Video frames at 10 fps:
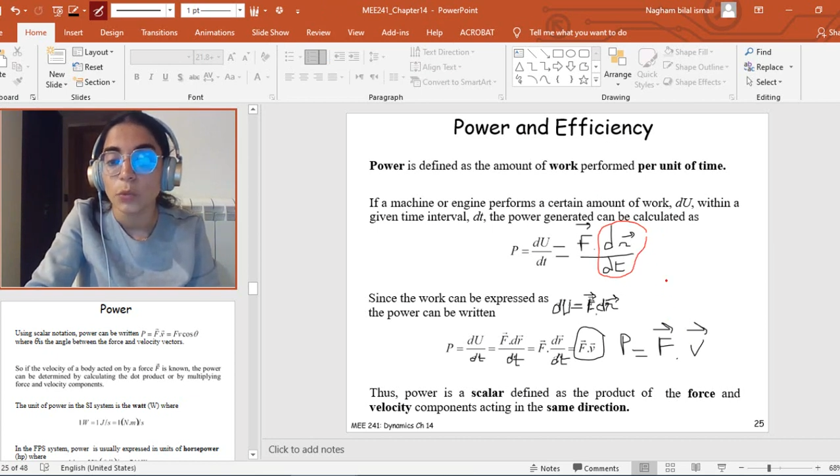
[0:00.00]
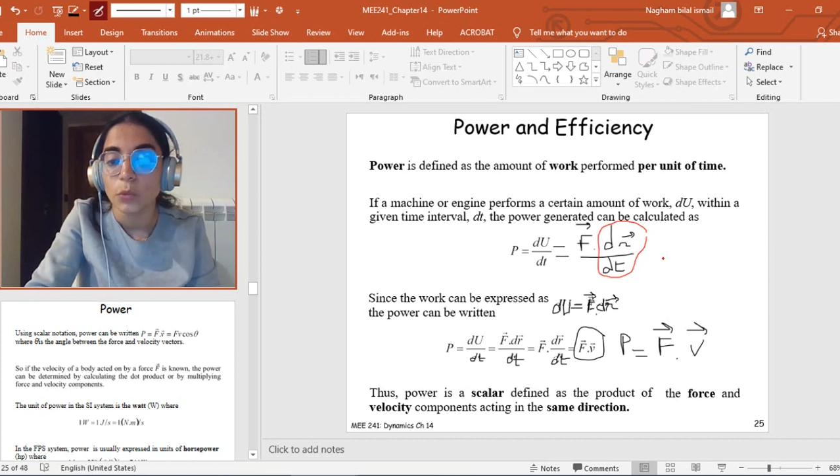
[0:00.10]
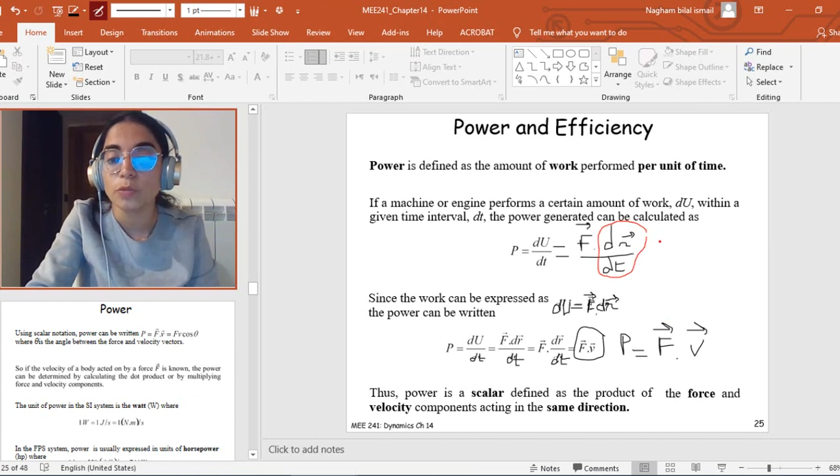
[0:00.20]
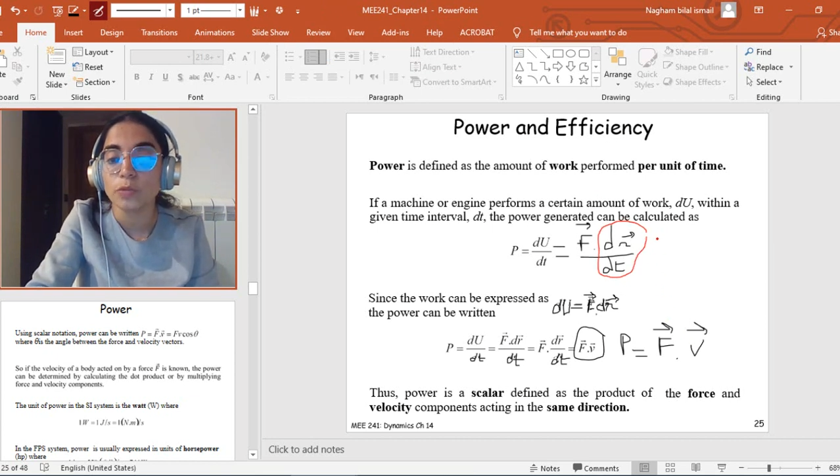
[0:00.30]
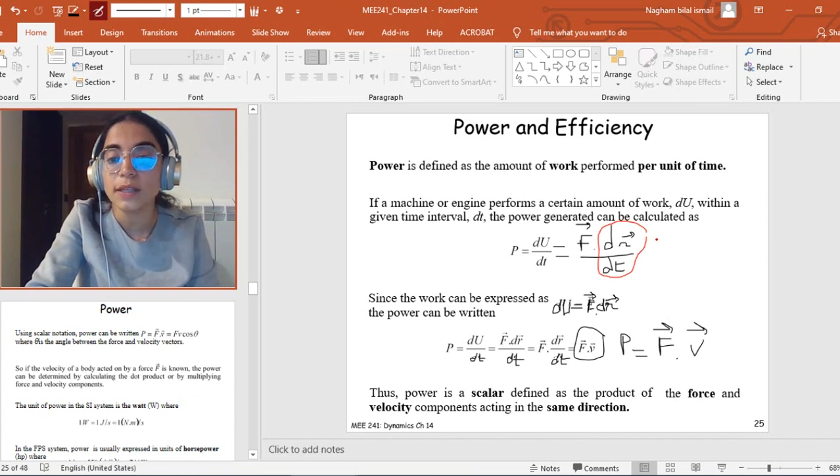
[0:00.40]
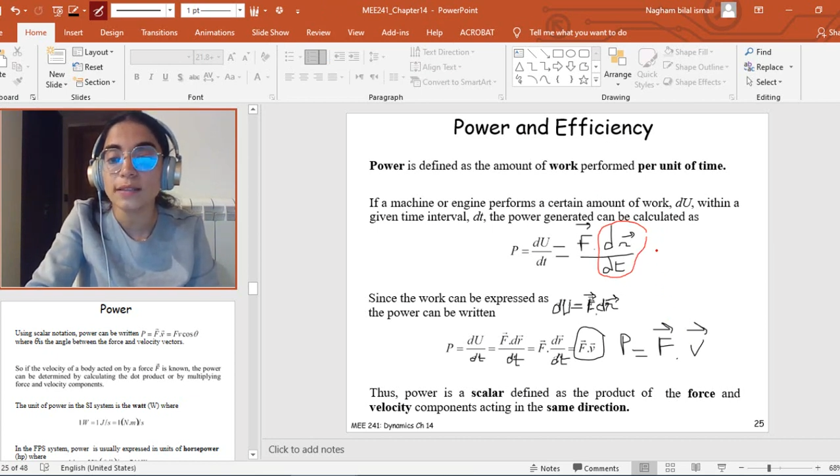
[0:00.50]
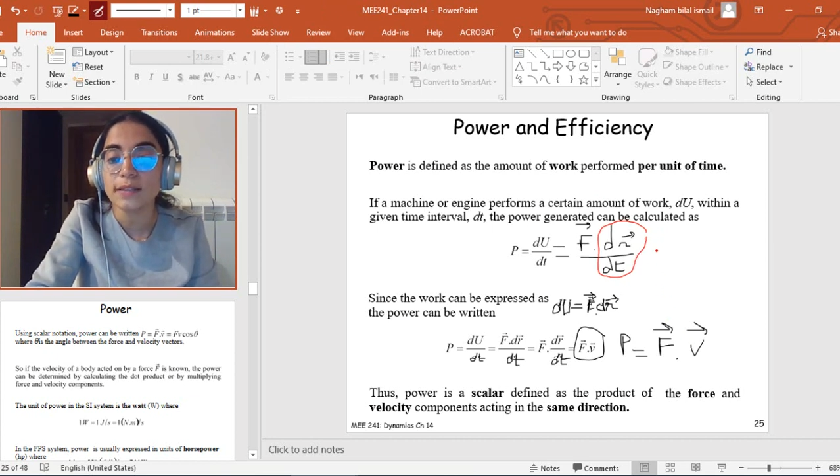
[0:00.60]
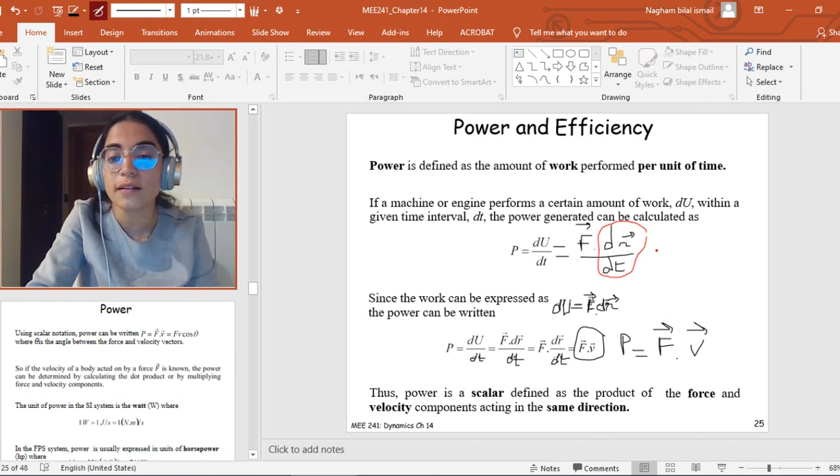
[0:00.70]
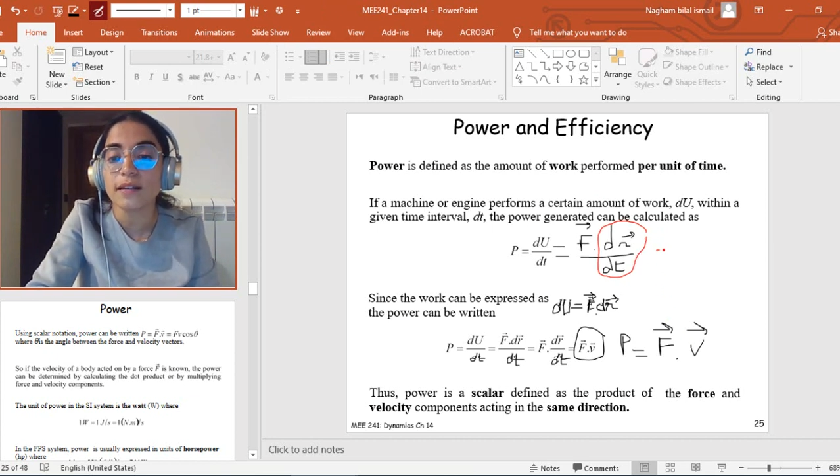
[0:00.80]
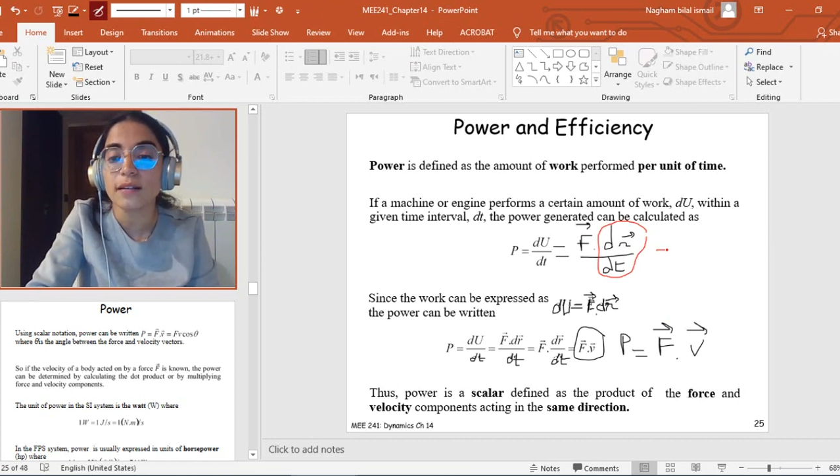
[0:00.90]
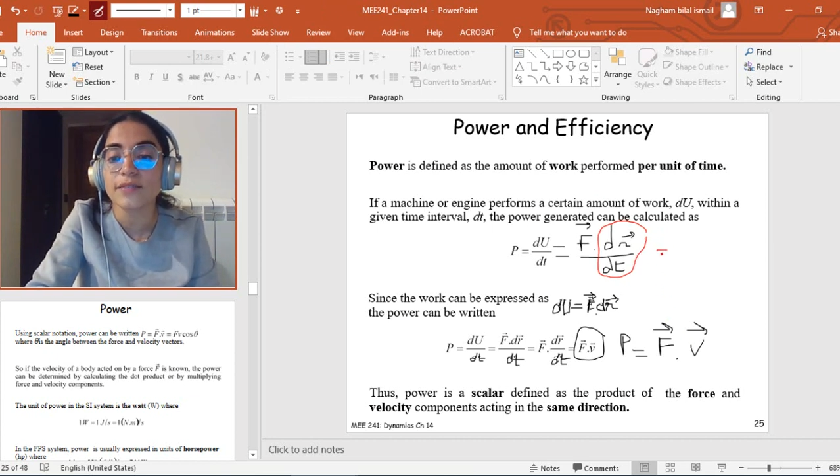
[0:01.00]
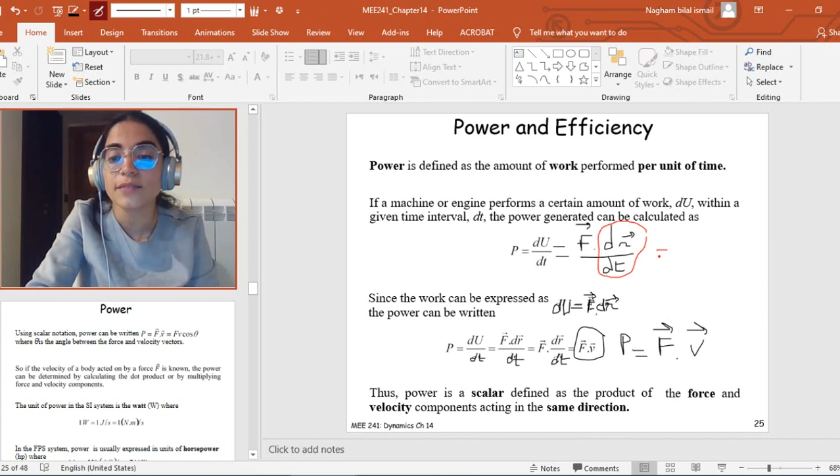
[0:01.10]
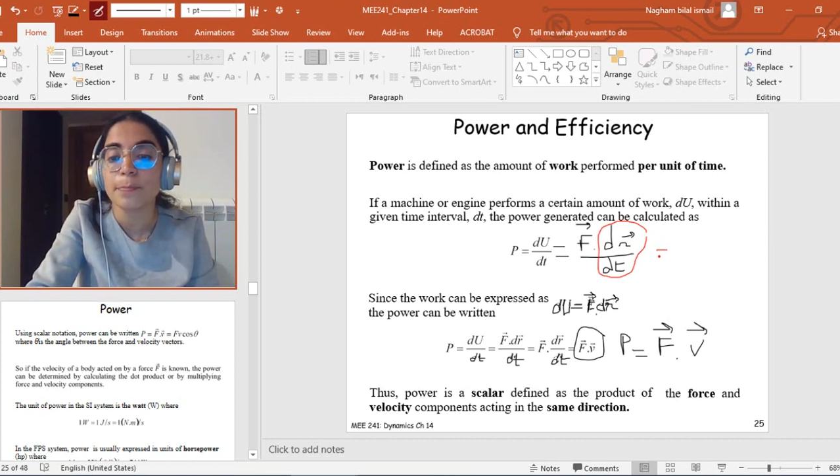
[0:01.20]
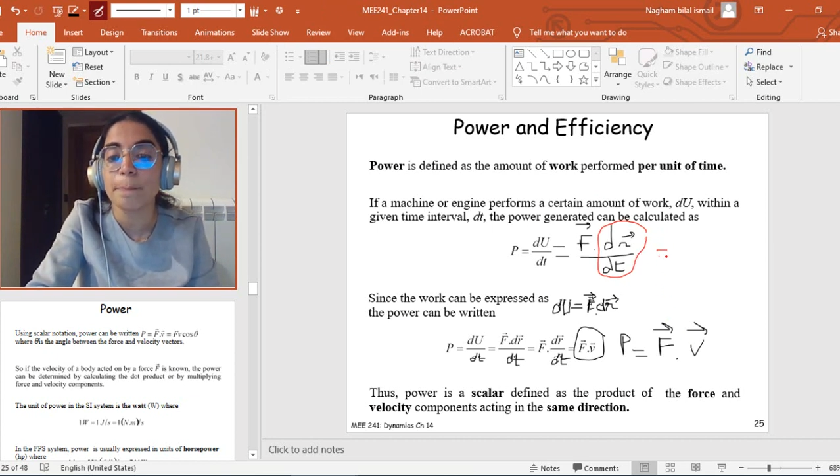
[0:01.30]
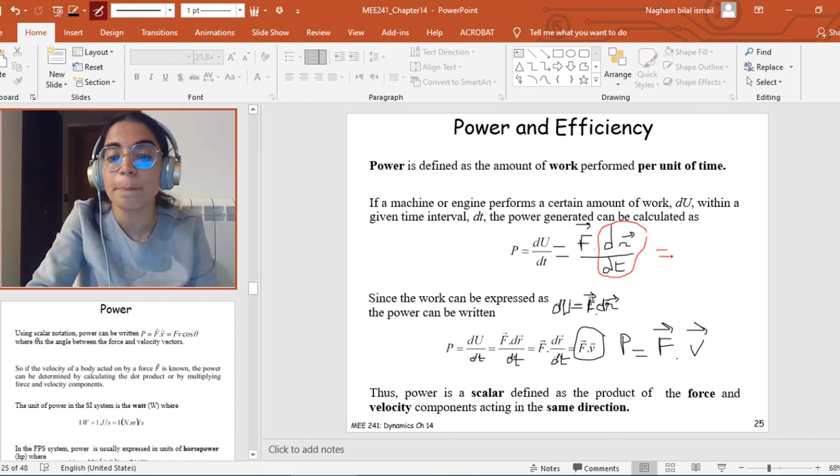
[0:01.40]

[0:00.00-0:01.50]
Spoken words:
which means guys,